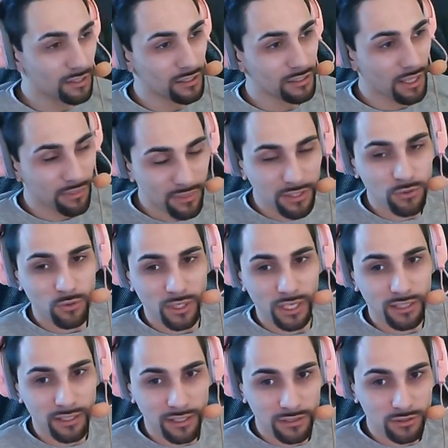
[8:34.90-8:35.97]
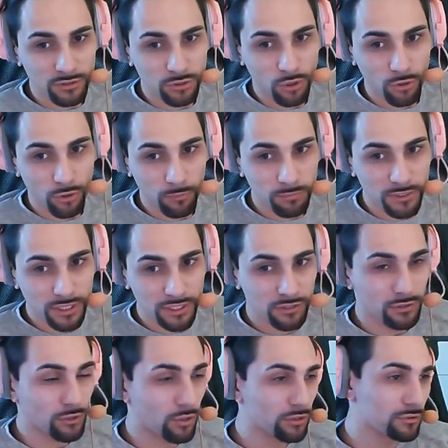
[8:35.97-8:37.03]
And then you can like short up knee
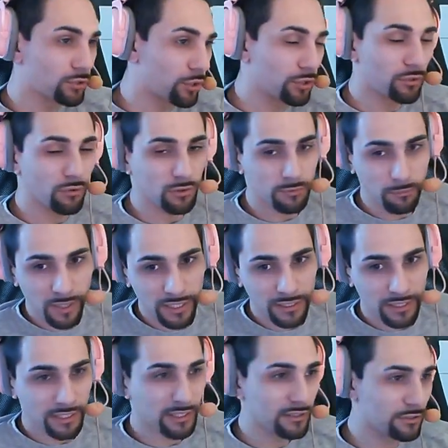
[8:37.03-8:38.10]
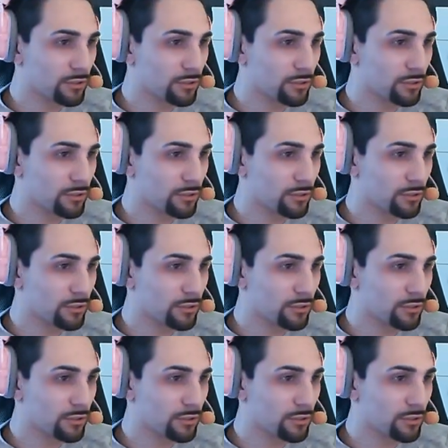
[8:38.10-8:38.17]
or turn around back air,